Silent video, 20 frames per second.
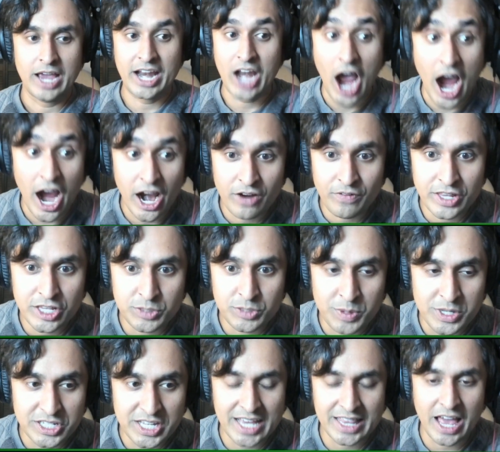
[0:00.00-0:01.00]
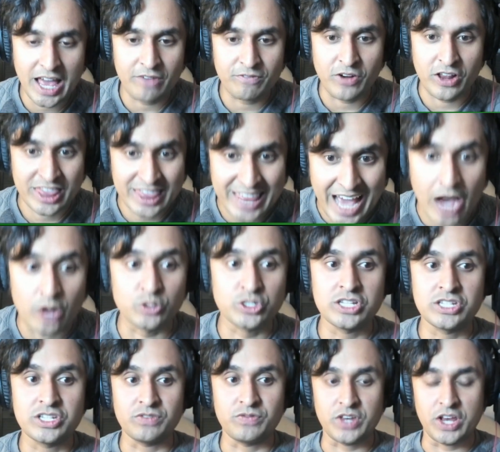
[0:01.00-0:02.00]
And Ayurveda has been saying that for
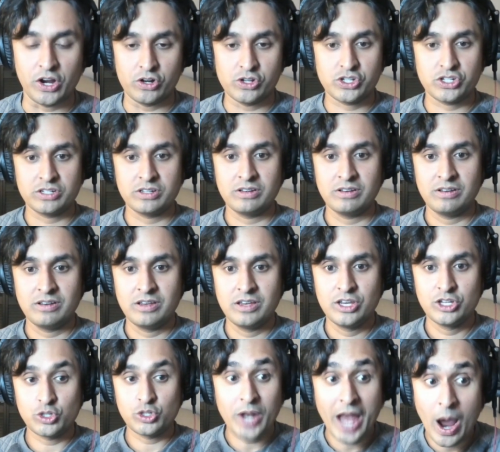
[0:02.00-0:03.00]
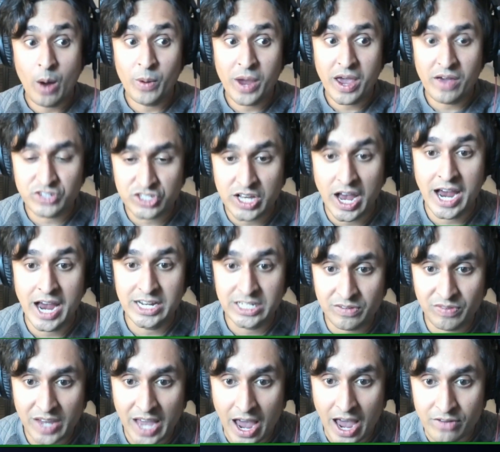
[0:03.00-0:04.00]
thousands of years. So now we have
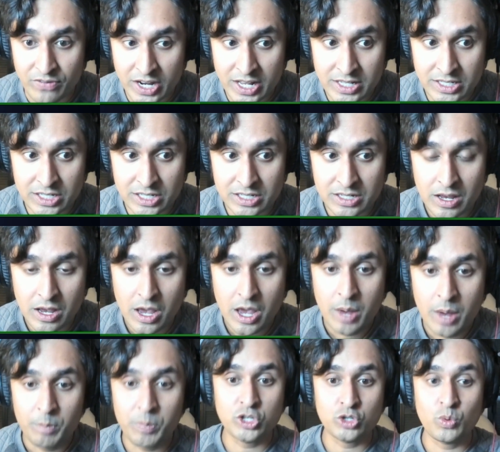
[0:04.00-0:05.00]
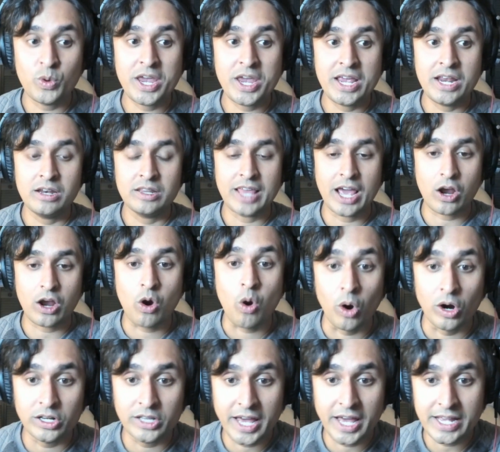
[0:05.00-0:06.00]
scientific evidence between that
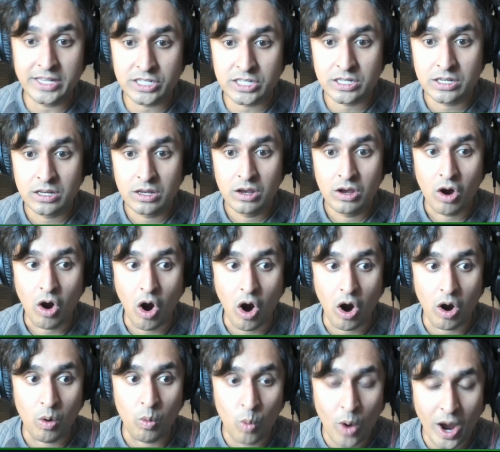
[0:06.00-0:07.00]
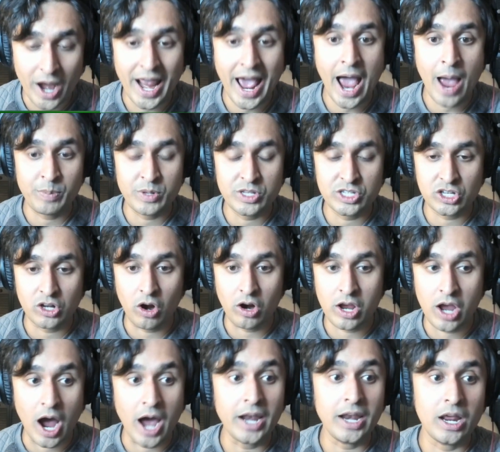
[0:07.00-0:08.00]
correlates what happens in
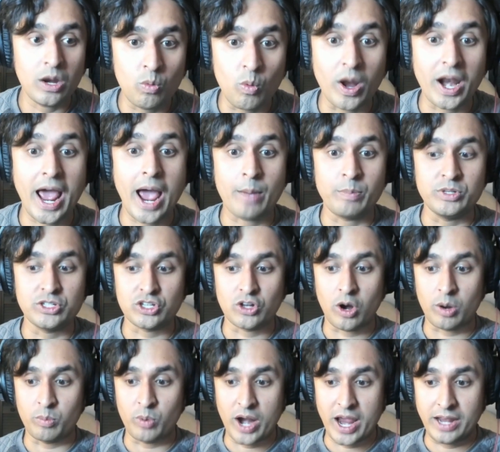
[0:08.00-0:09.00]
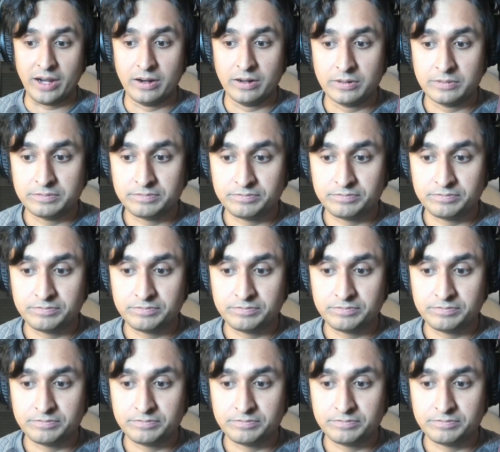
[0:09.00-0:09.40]
our gut and what happens in our brain.